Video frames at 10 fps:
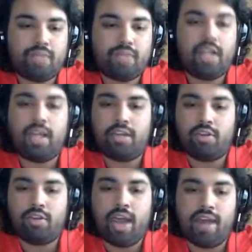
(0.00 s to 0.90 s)
Then
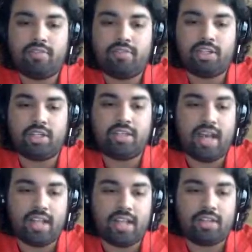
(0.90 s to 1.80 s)
you have the
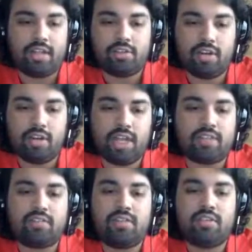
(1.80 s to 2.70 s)
Talon
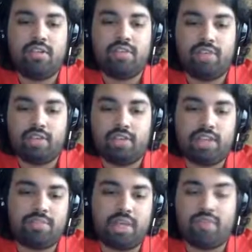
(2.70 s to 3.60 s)
SRX, Victor
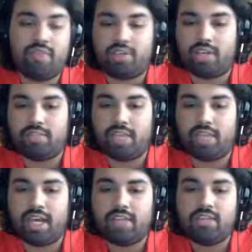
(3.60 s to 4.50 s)
SP, and Victor
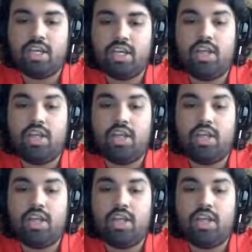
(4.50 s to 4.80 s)
SPX.